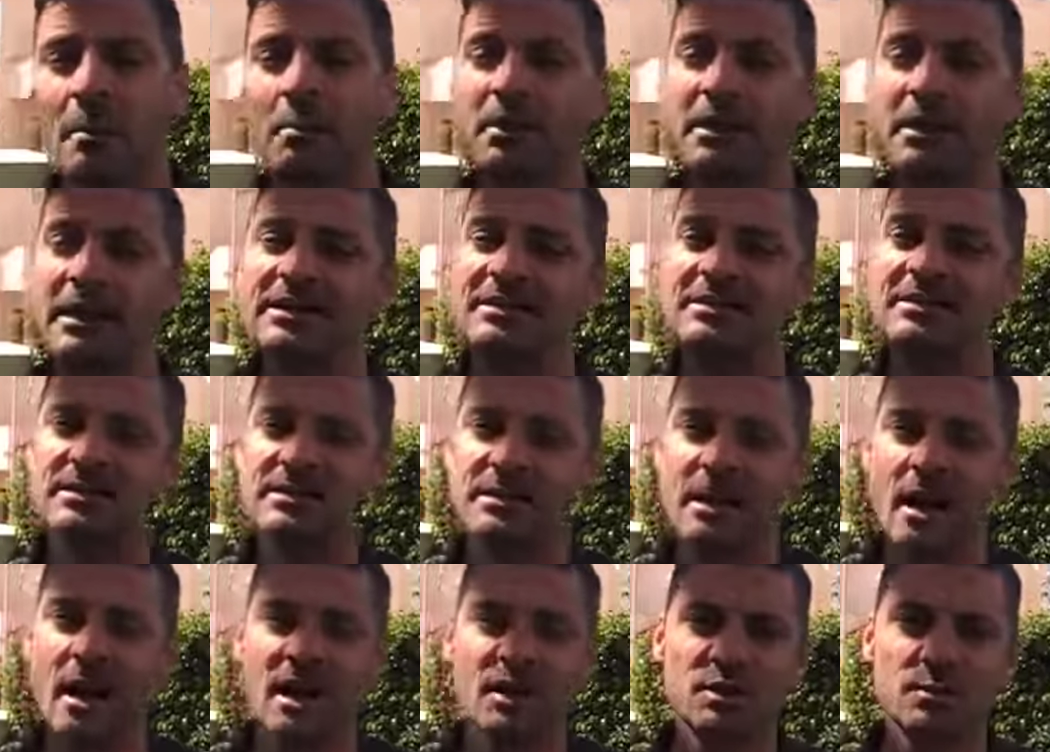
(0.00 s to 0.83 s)
But it
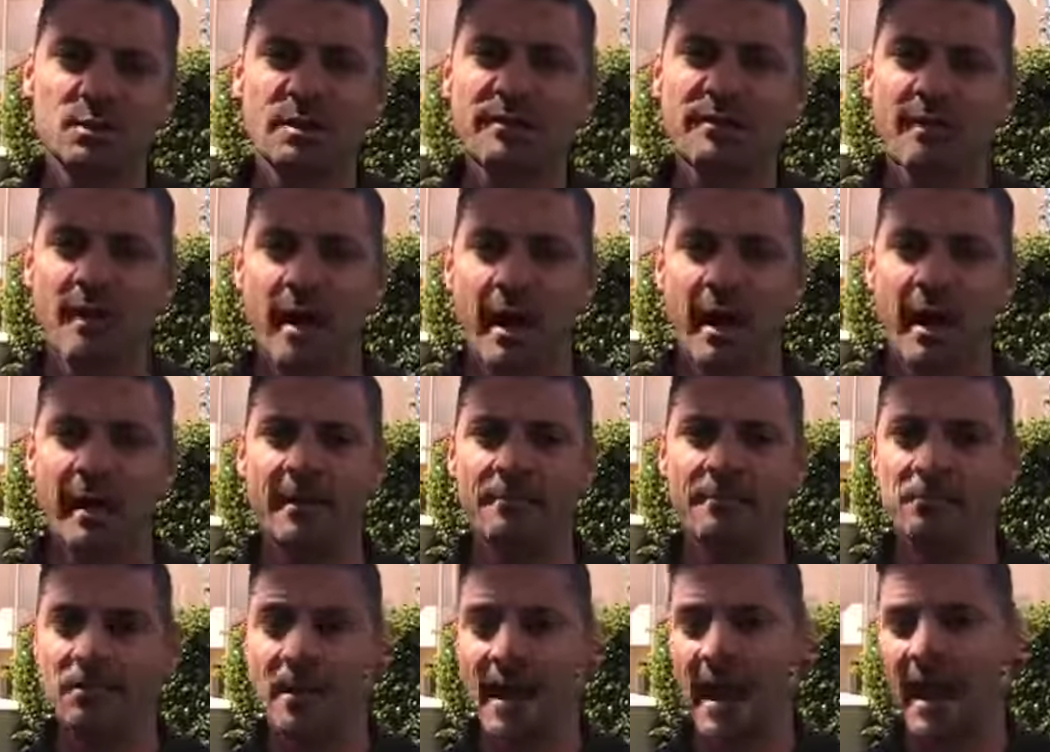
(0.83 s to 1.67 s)
starts with I,
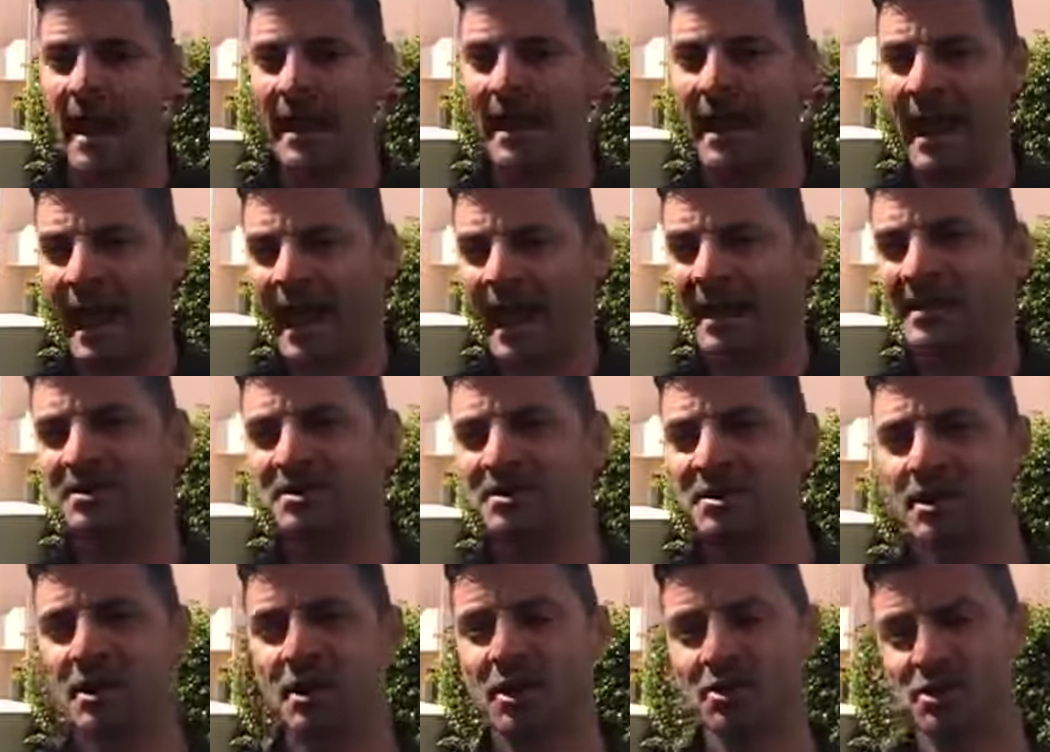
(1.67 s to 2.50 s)
and it
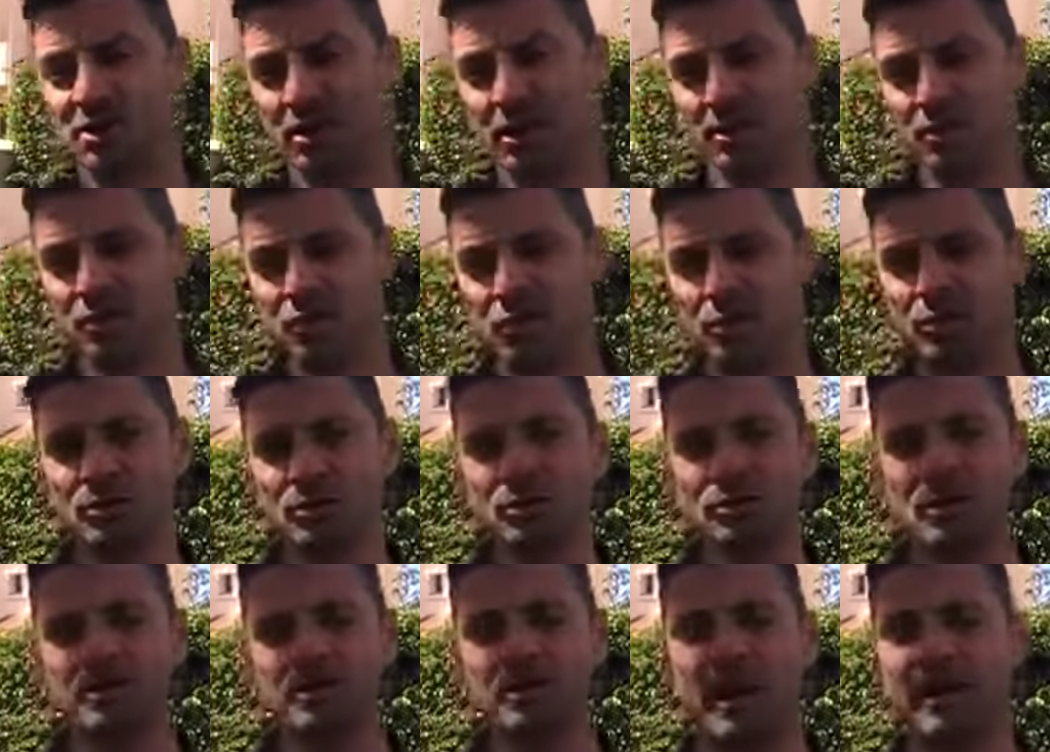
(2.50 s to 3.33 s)
ends in us, and I'll talk
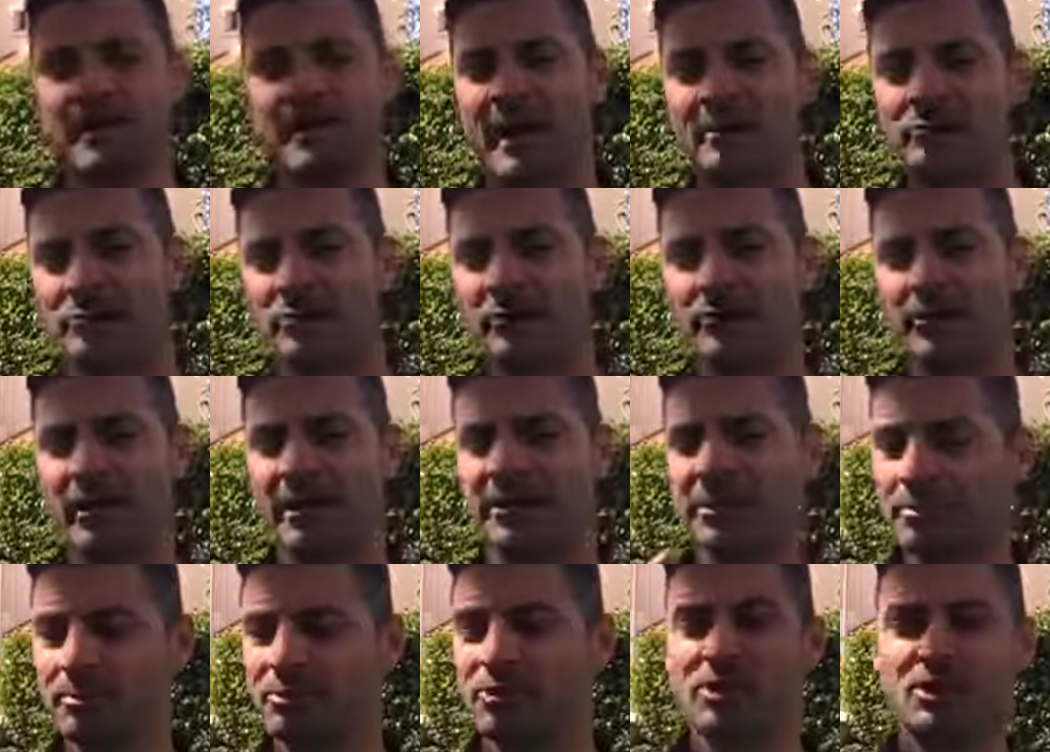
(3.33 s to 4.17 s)
to you about that
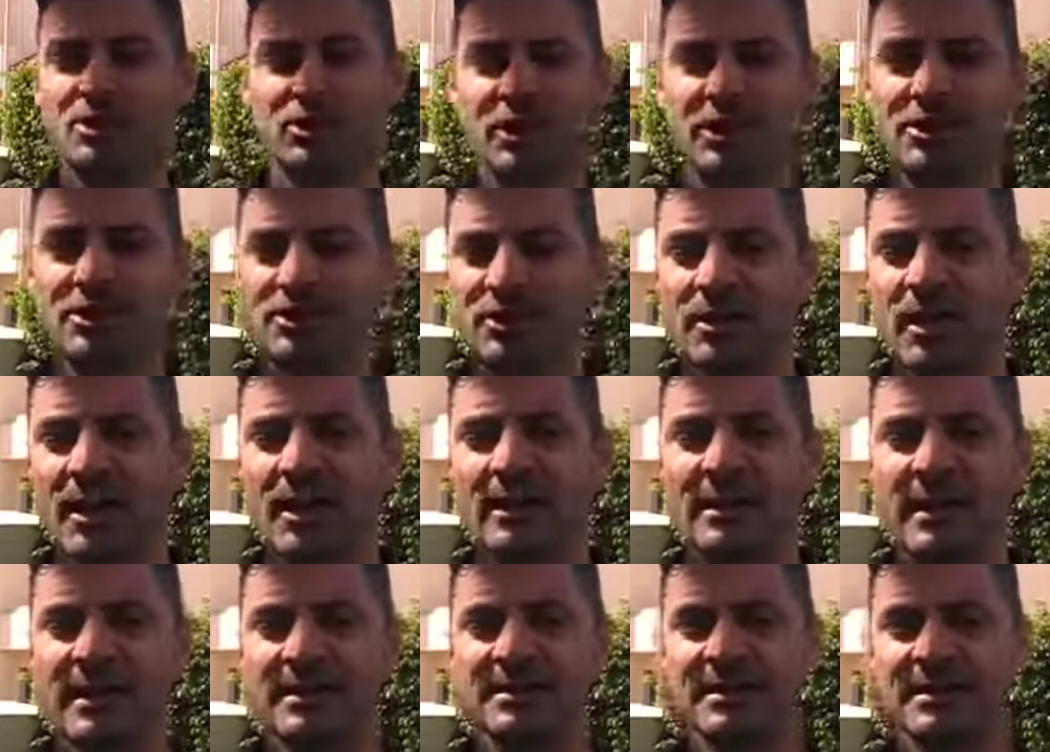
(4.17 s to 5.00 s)
refined appreciation at
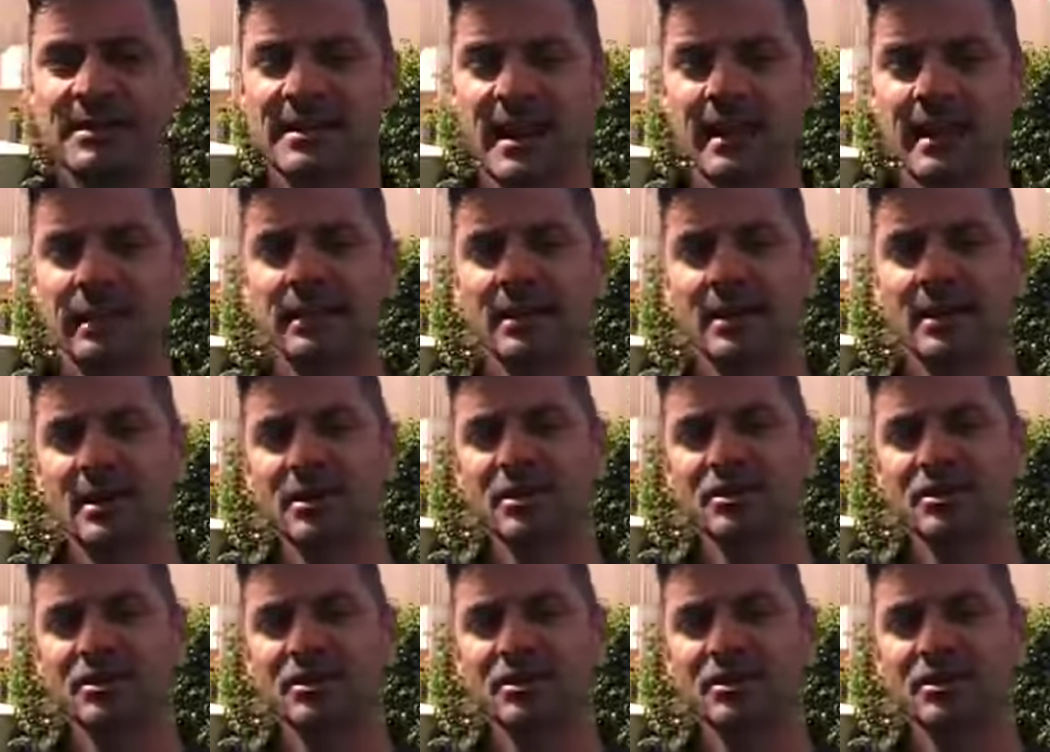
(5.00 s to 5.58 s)
a later date.